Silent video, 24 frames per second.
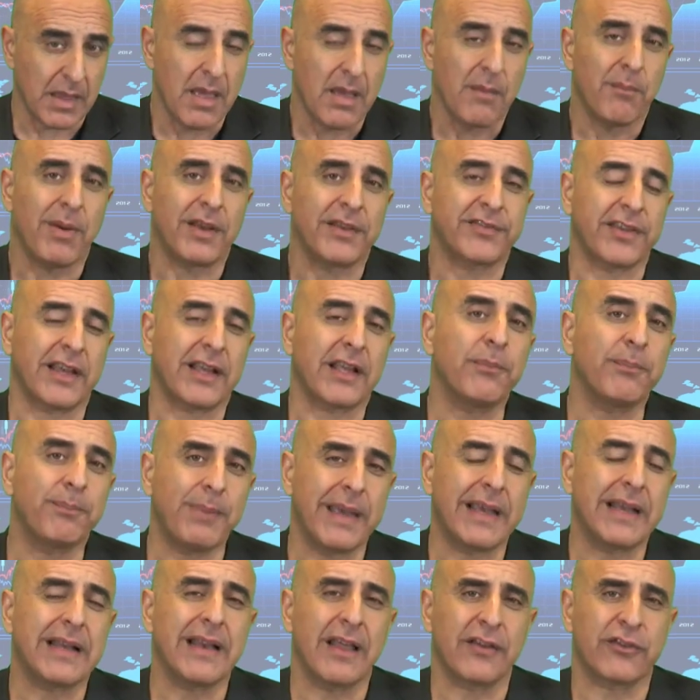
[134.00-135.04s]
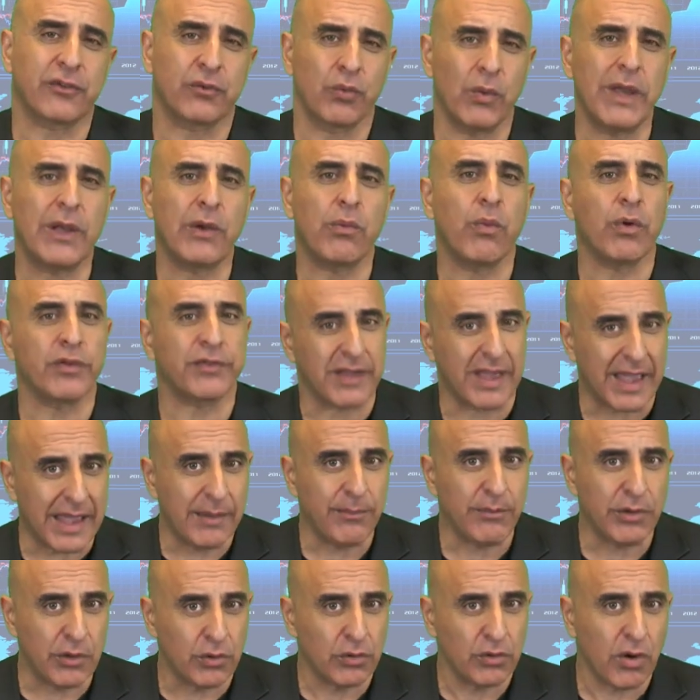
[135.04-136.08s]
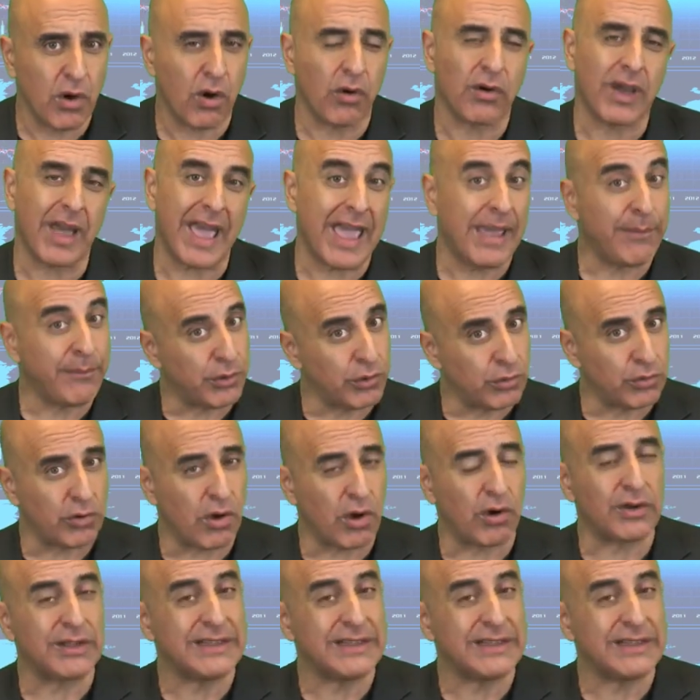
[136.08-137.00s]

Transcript: My second pick last week was MU Long. MU Long